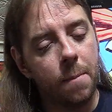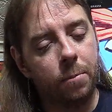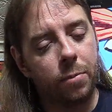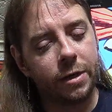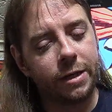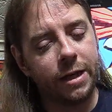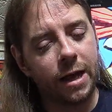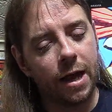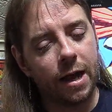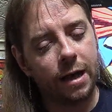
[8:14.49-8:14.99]

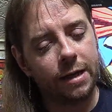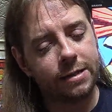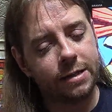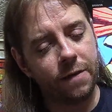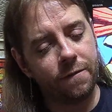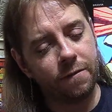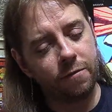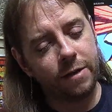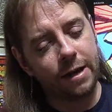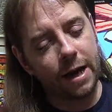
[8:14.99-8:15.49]
But yeah, I
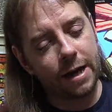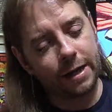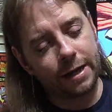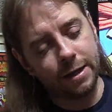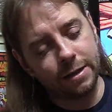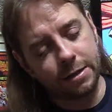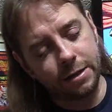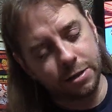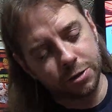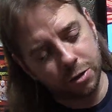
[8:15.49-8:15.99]
definitely got to
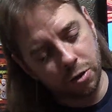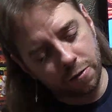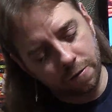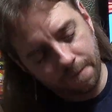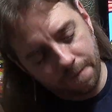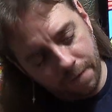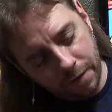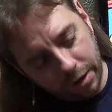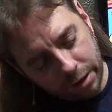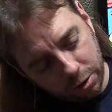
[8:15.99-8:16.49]
get these other
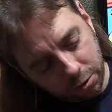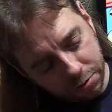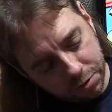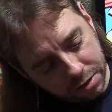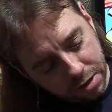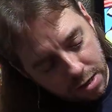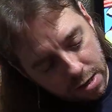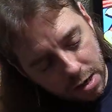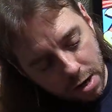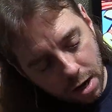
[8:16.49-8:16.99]

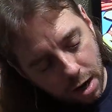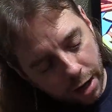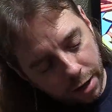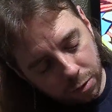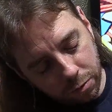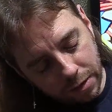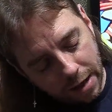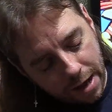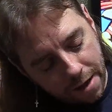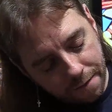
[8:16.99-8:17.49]
figures. I
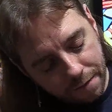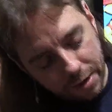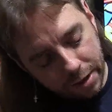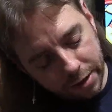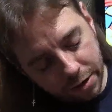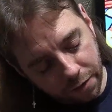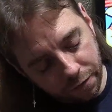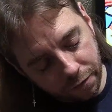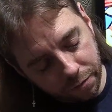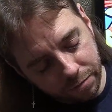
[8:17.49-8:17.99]
don't have
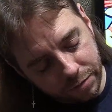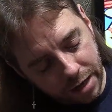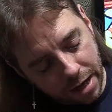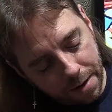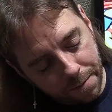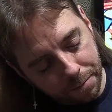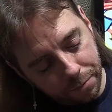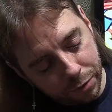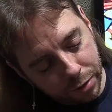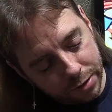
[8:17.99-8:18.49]
any of them
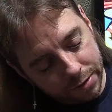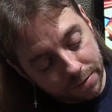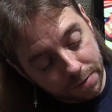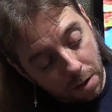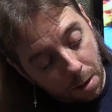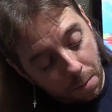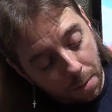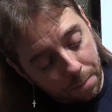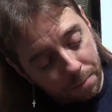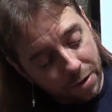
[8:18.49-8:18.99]
yet, but
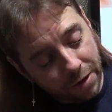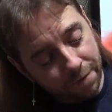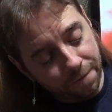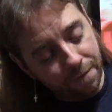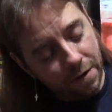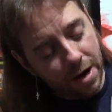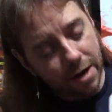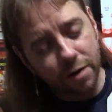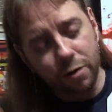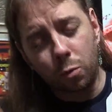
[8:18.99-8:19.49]
I'm a big
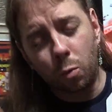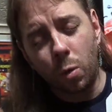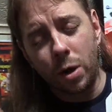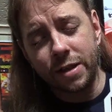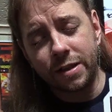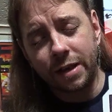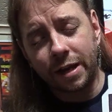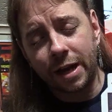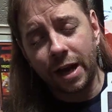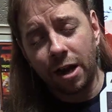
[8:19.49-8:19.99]
fan of the
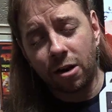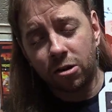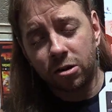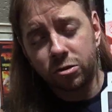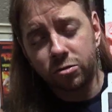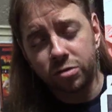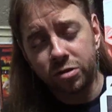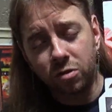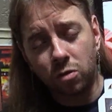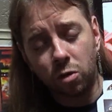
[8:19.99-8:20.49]
way the
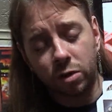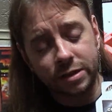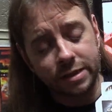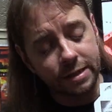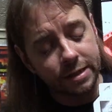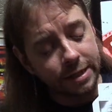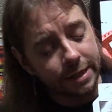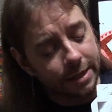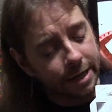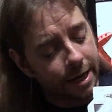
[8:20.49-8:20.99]
characters looked
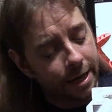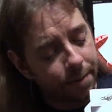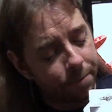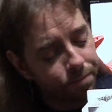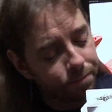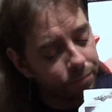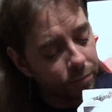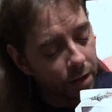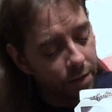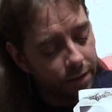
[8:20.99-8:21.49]
in the game.
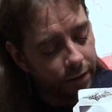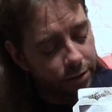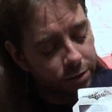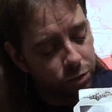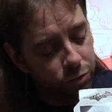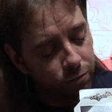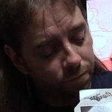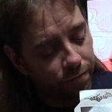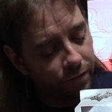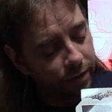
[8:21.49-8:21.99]
That
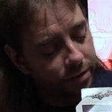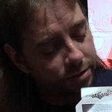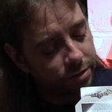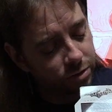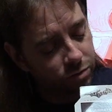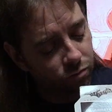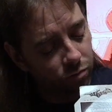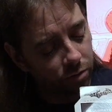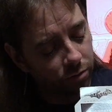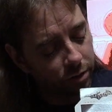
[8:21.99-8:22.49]
Two-Face
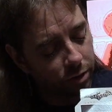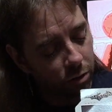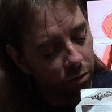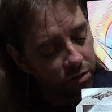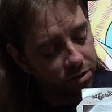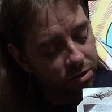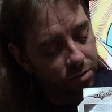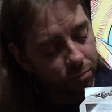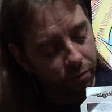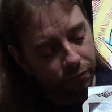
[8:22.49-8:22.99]
is really
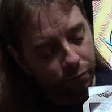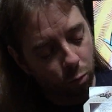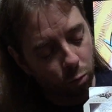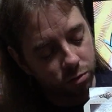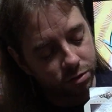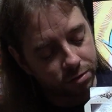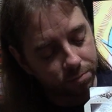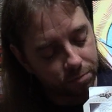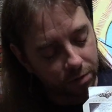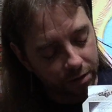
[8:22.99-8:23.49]
awesome. Of
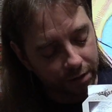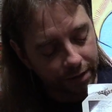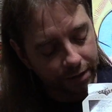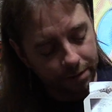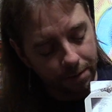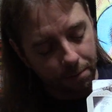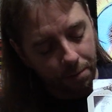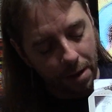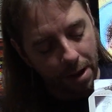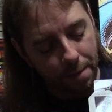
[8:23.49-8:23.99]
course, I'm going to
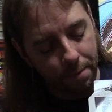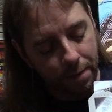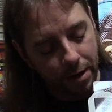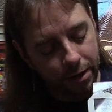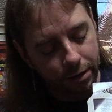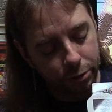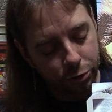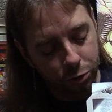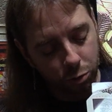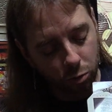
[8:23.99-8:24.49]
get the
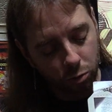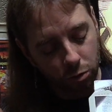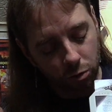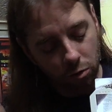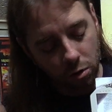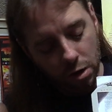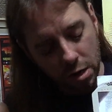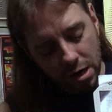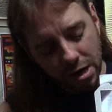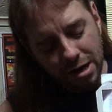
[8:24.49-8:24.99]
Batman,
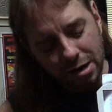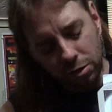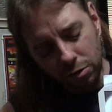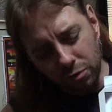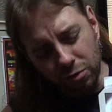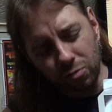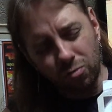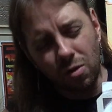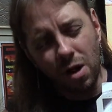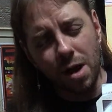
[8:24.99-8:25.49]
Joker.
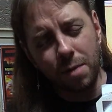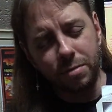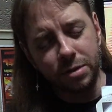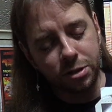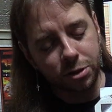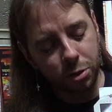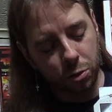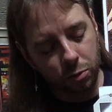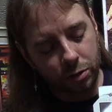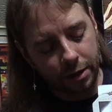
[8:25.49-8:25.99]
The
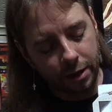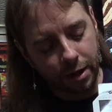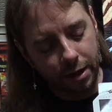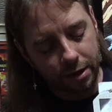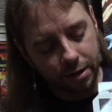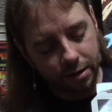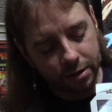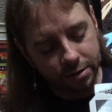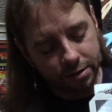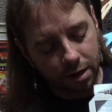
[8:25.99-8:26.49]
Robin's
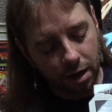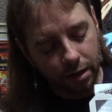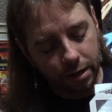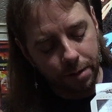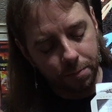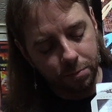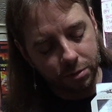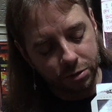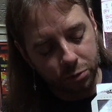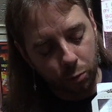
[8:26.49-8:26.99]
okay. It's kind of
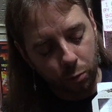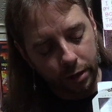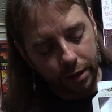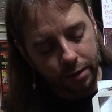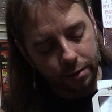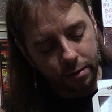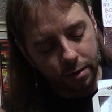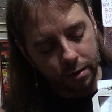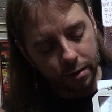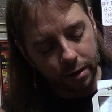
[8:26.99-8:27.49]
in
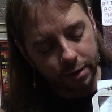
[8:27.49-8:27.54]
between.